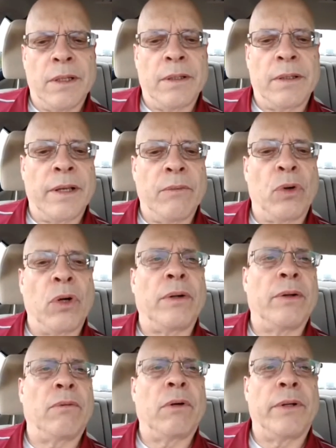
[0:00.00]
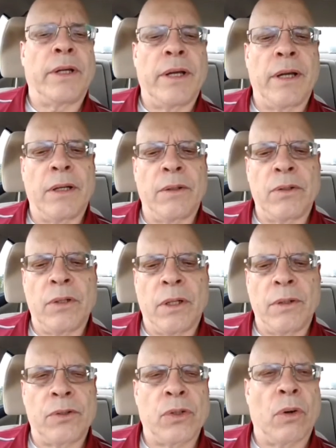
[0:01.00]
they really can
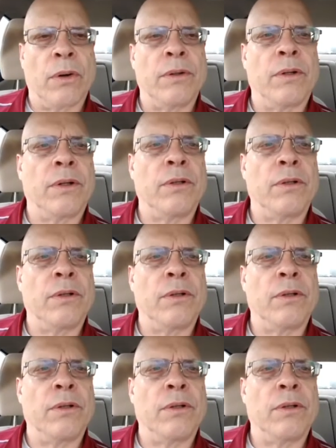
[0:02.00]
shorten the